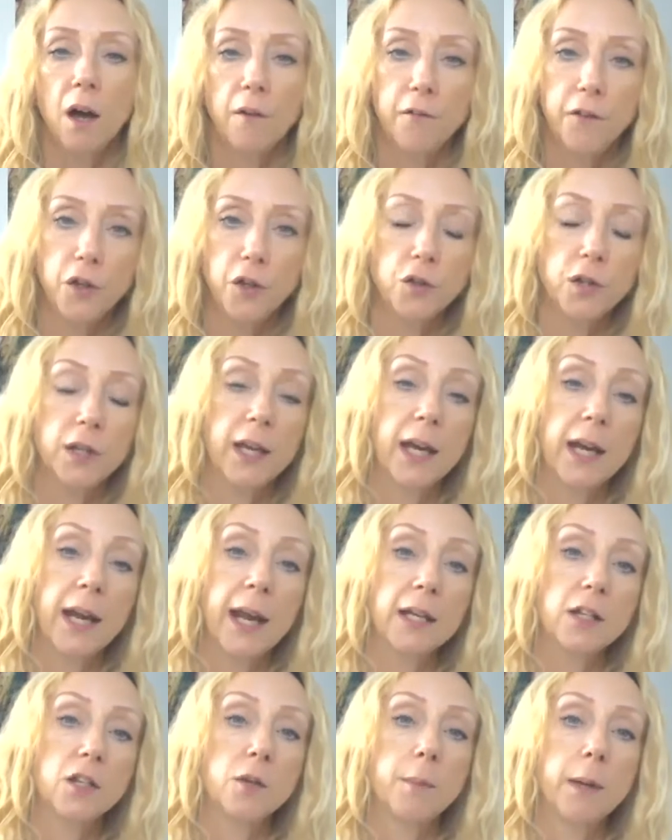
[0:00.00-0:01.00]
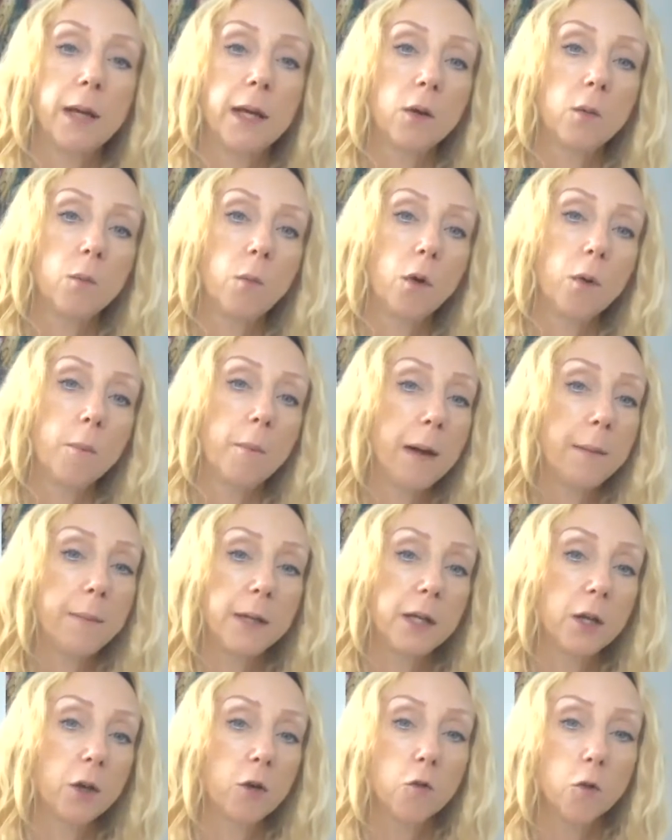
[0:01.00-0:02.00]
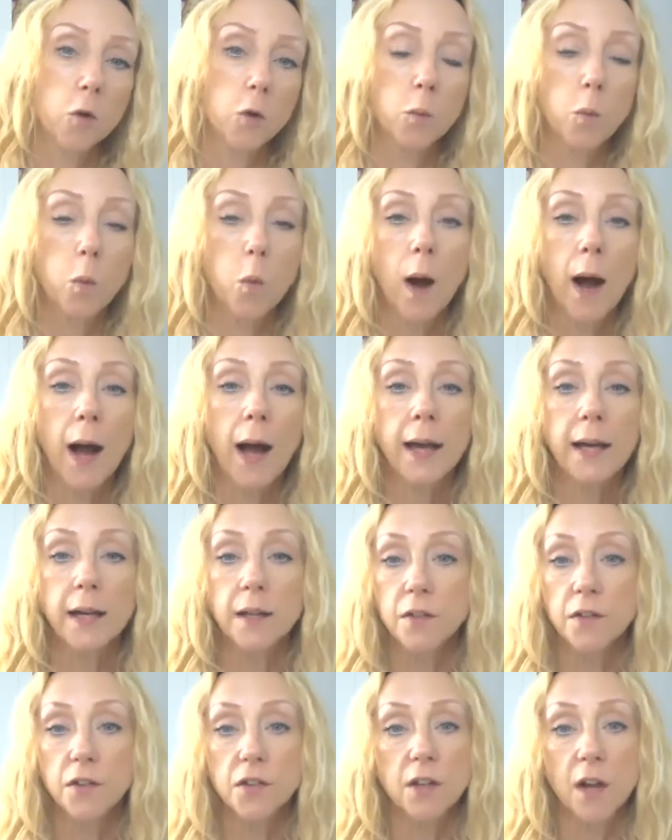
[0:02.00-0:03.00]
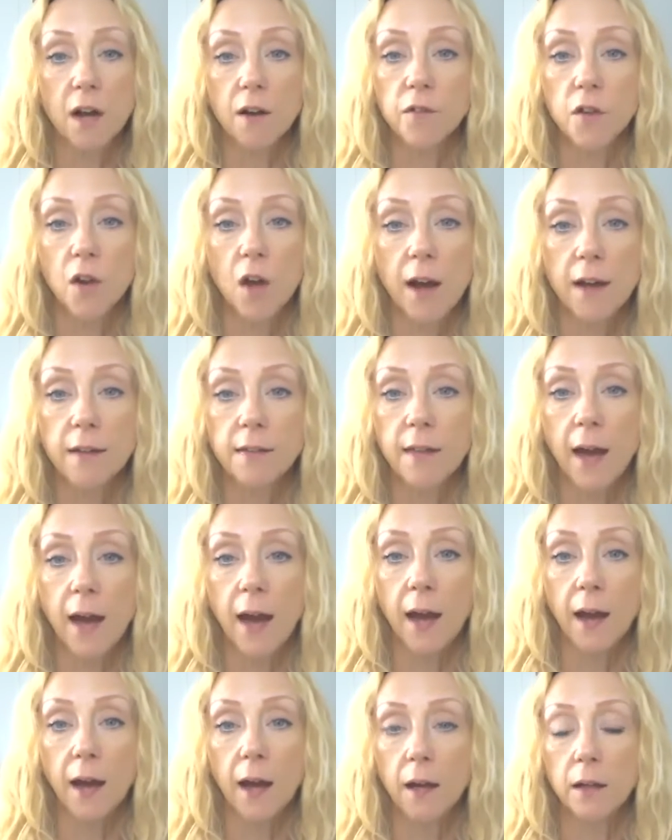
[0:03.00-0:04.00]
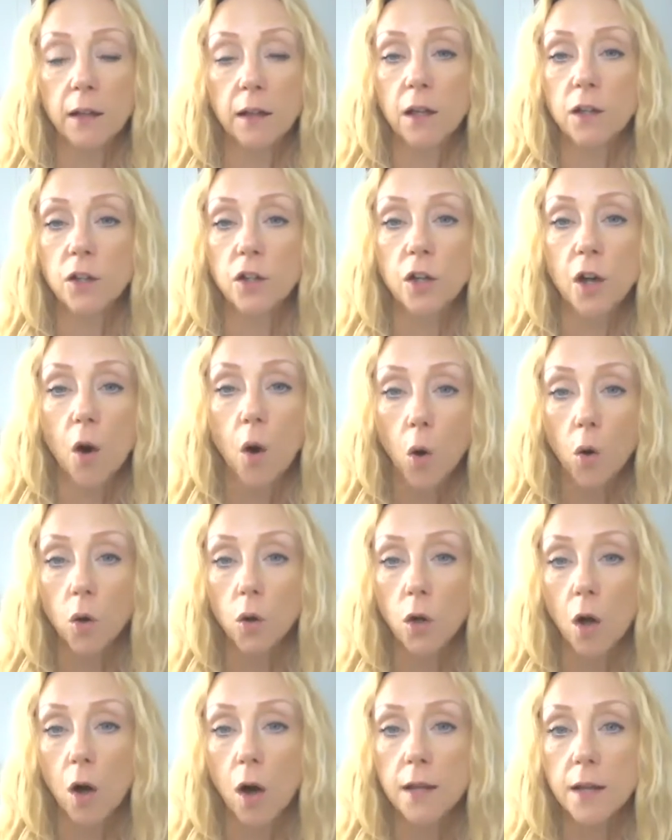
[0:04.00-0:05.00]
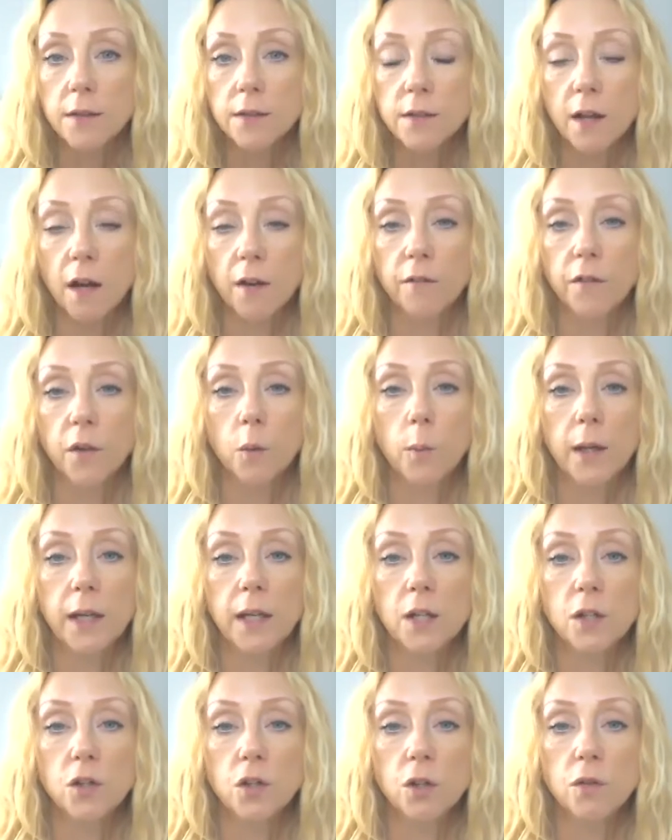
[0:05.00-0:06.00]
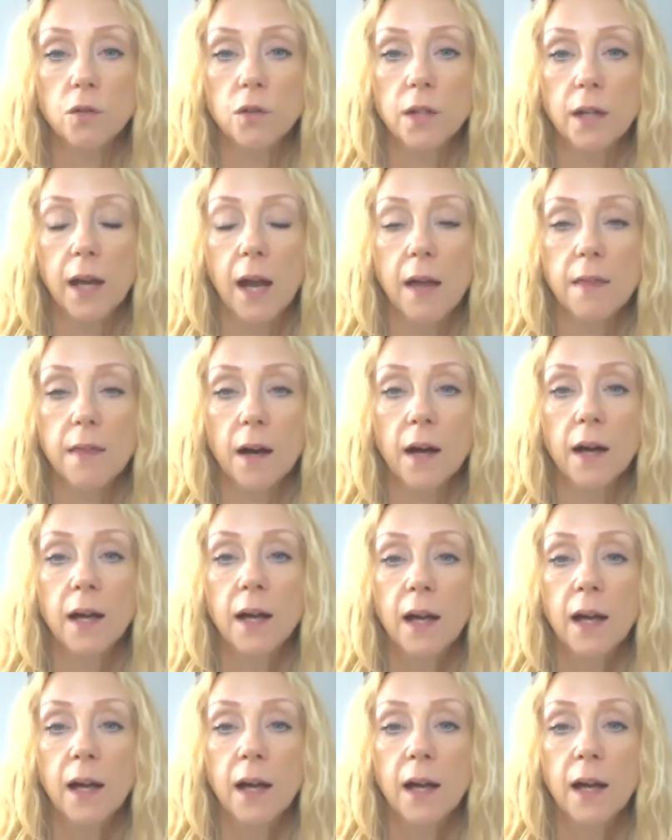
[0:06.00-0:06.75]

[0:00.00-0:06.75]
for you to connect to me, and maybe in a group way and stuff like that, and, you know, online stuff that we can do together.